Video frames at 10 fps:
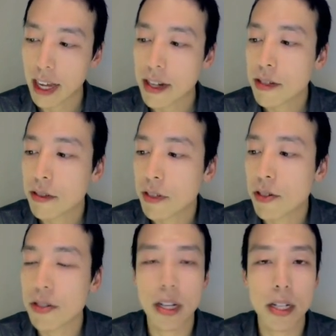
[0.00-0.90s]
CADASIL
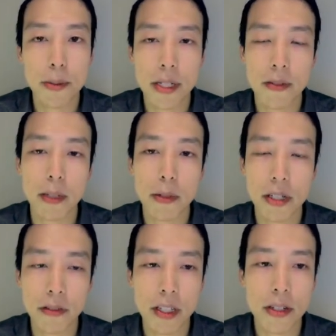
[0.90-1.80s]
features nonspecific
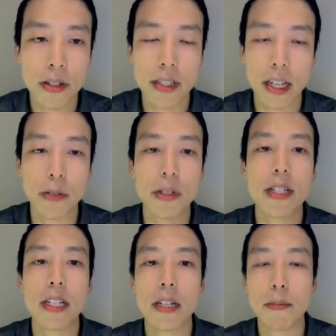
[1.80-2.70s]
imaging features that you would
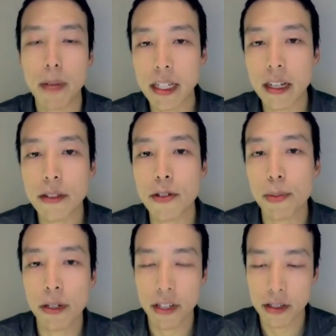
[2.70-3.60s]
see in many other
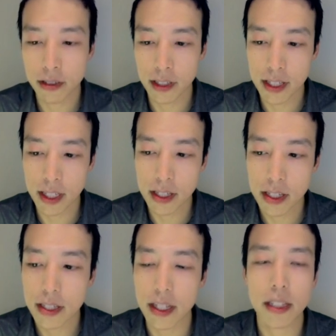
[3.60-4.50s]
small vessel
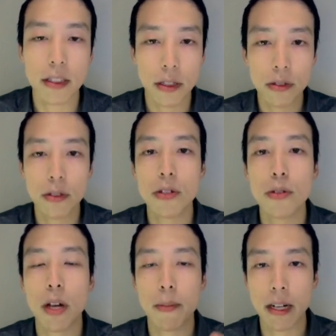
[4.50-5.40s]
diseases like
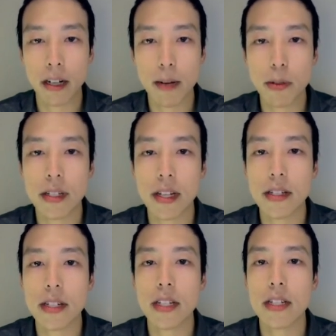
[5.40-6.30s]
lacunes, white matter
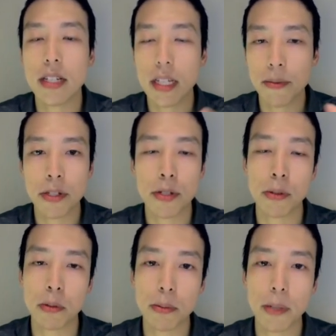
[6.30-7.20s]
hyperintensities, and even
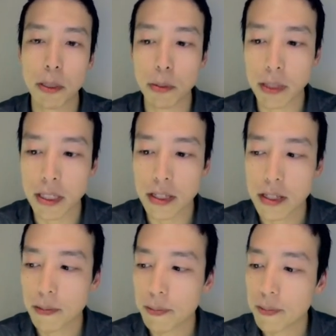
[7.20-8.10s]
cerebral
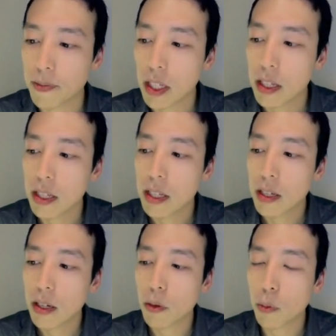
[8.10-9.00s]
microbleeds.
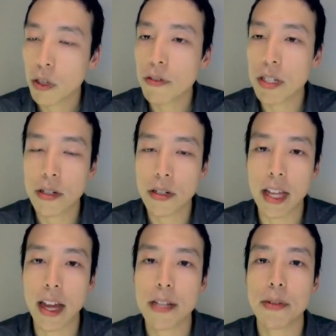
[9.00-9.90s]
One feature
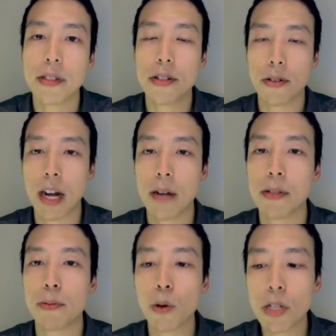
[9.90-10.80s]
that has been described
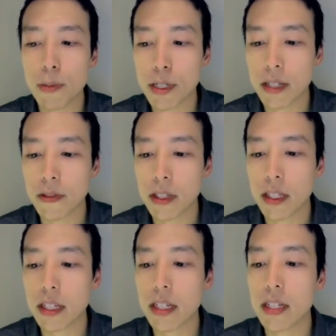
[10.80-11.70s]
as more
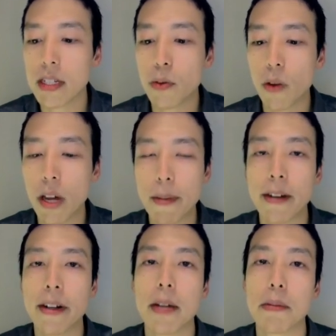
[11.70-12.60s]
specific is white
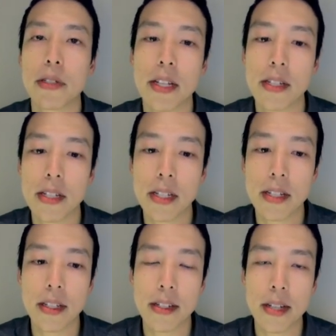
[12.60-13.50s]
matter hyperintensities
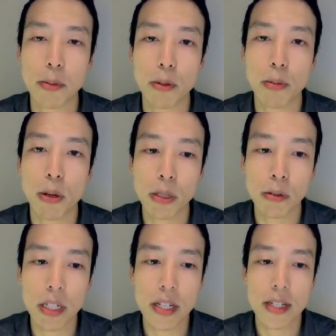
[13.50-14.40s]
in the temporal polar
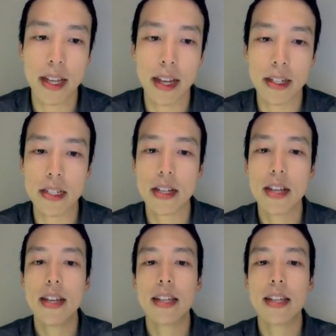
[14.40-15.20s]
regions, that is,